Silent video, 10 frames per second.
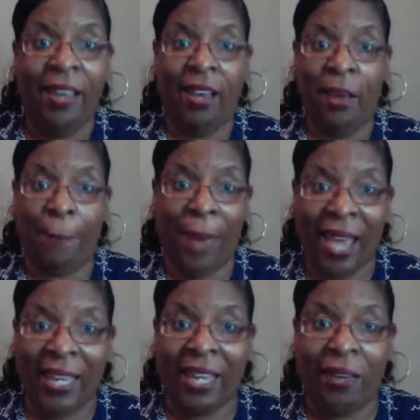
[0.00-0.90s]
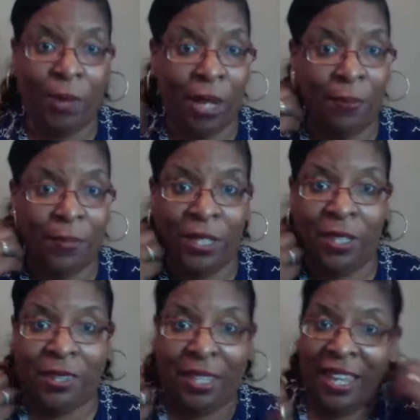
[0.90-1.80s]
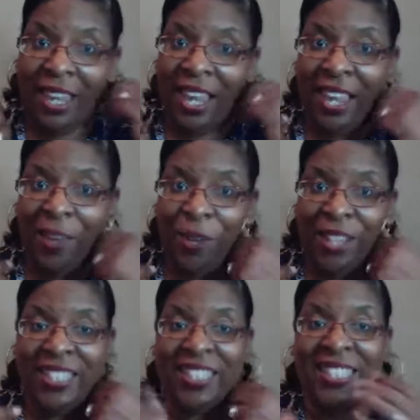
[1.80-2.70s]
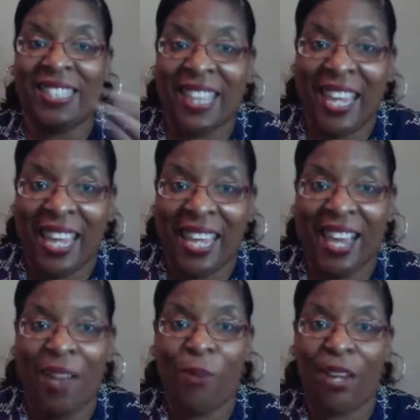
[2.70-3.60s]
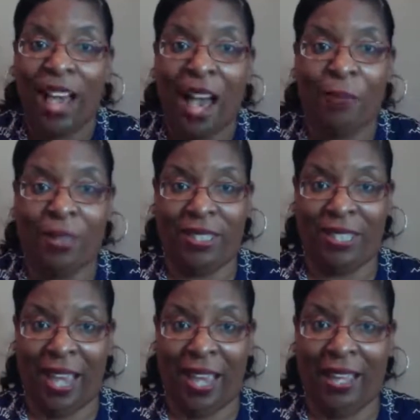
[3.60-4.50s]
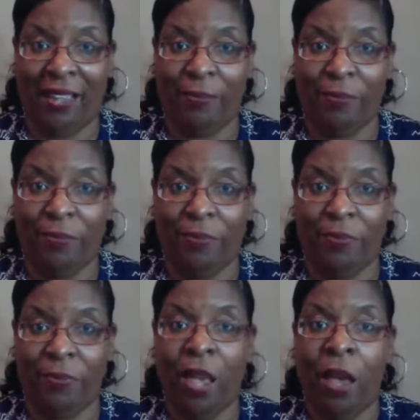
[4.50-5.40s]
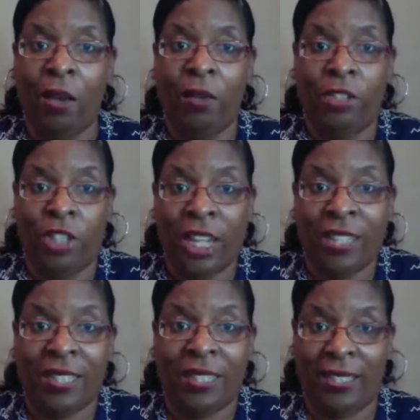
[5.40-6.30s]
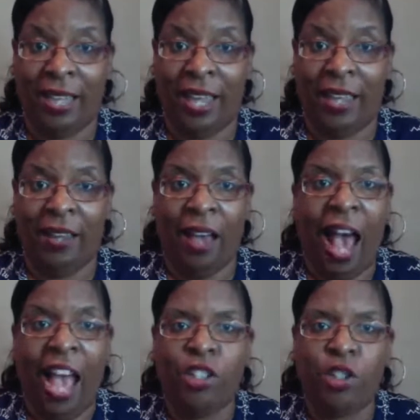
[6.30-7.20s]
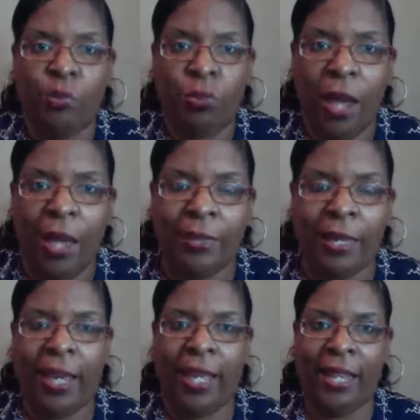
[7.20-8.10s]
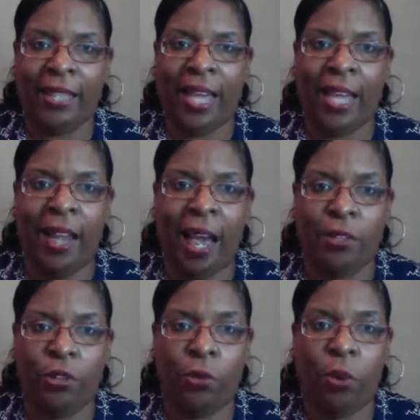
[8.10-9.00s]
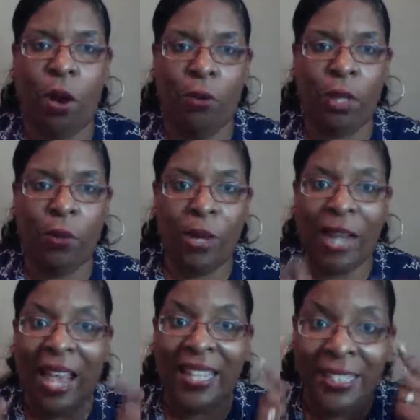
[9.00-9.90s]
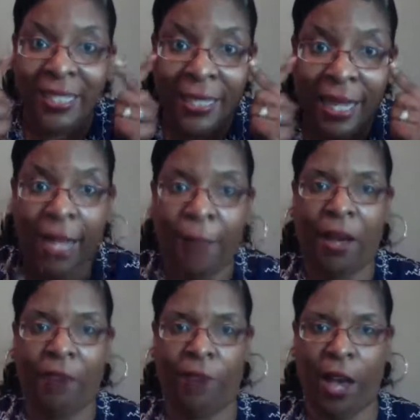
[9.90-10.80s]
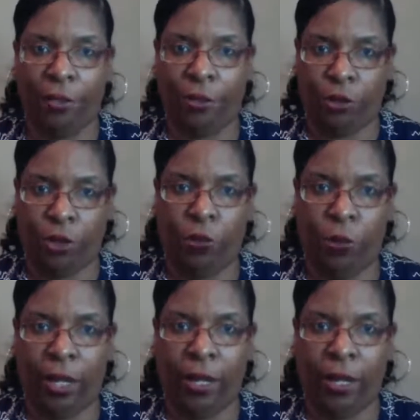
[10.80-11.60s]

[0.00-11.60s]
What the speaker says: Habakkuk went up to the thing and he went to see what God would say. Jesus said, I do nothing unless I do only what I see my Father doing.